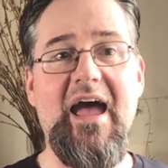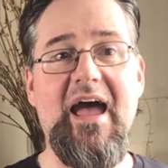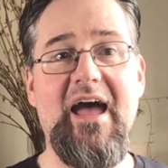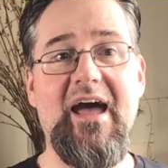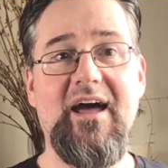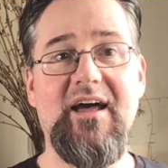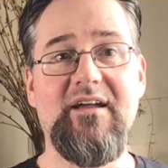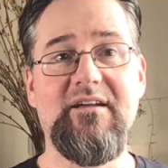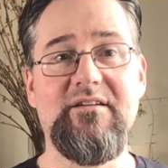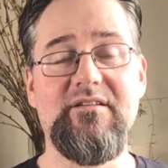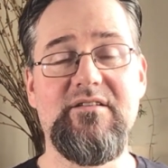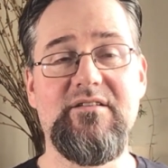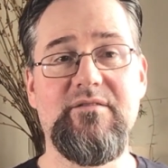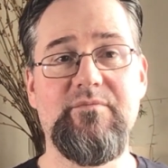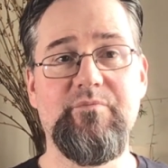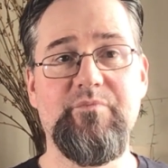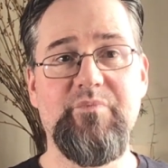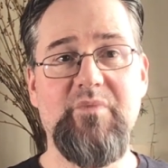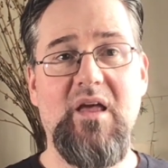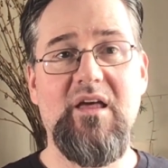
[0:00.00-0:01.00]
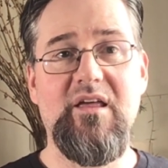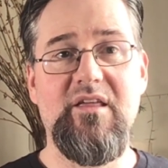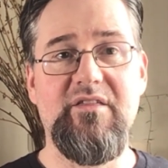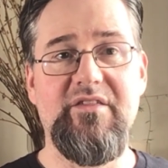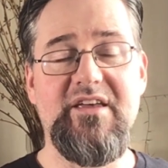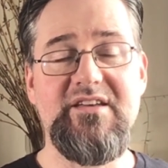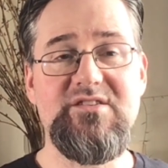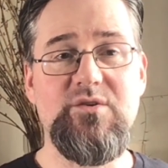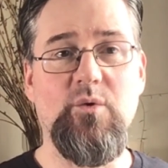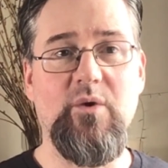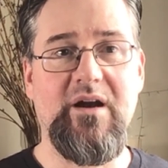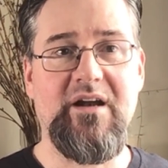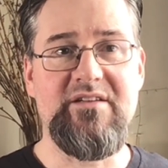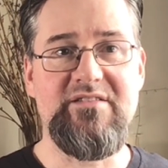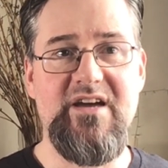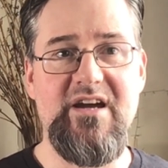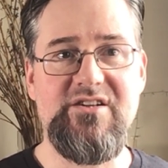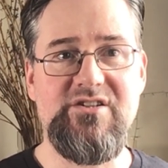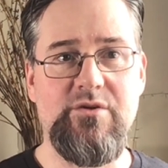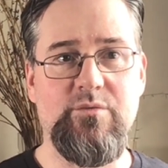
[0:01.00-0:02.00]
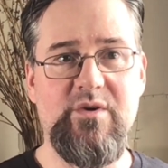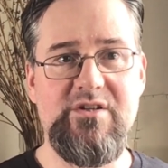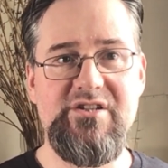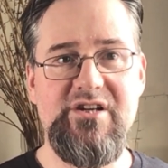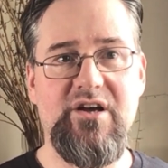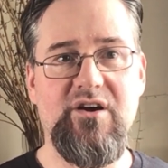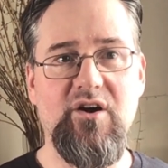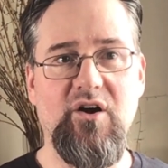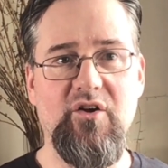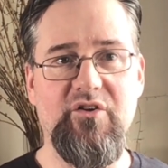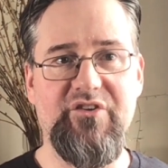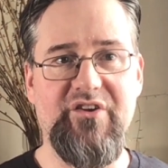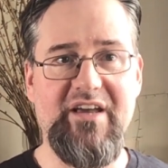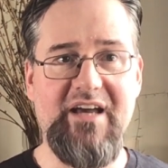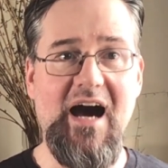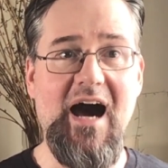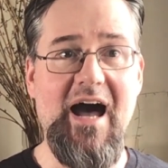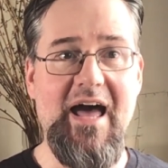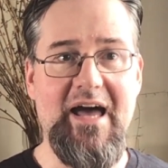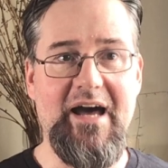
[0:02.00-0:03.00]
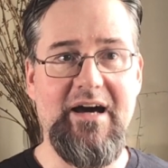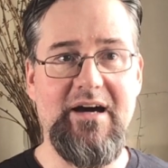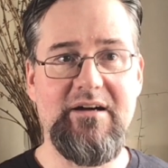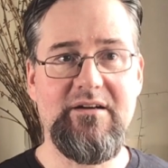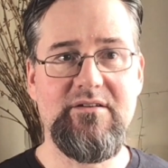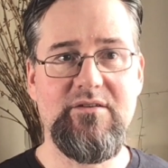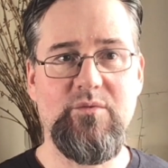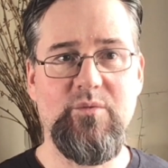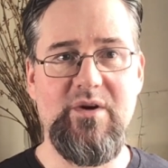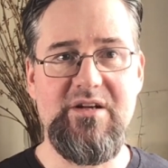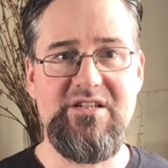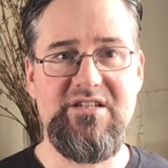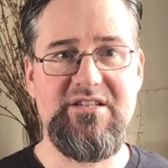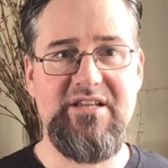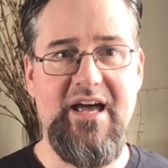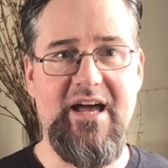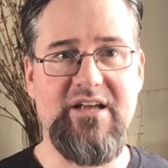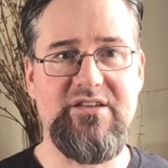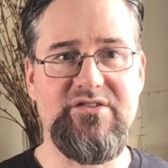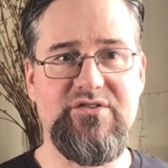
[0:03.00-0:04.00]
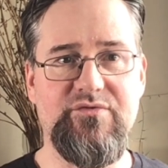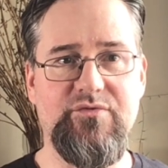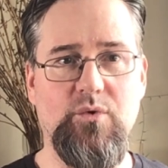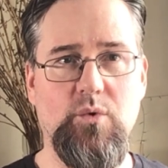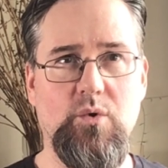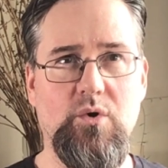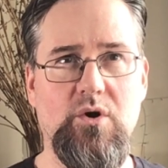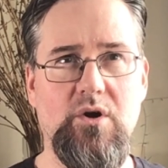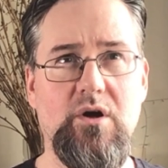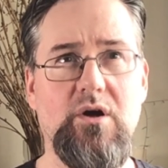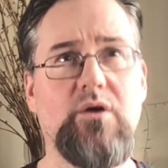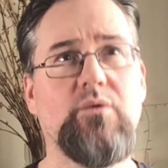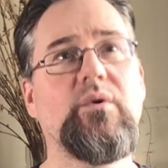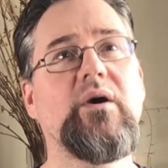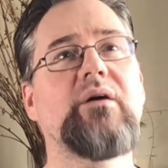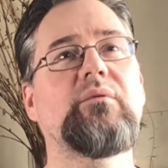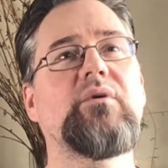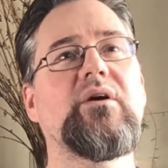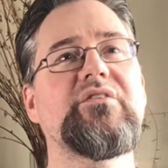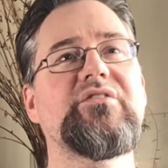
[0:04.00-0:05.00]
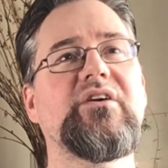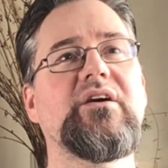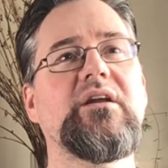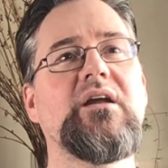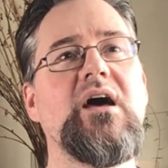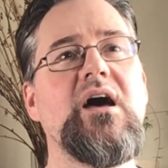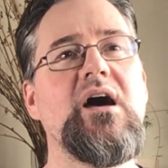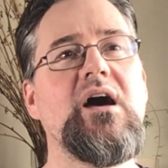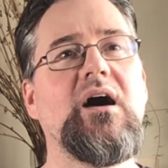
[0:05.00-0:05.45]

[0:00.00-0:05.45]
And this organization, which she calls Gaia, which stands for, what was it?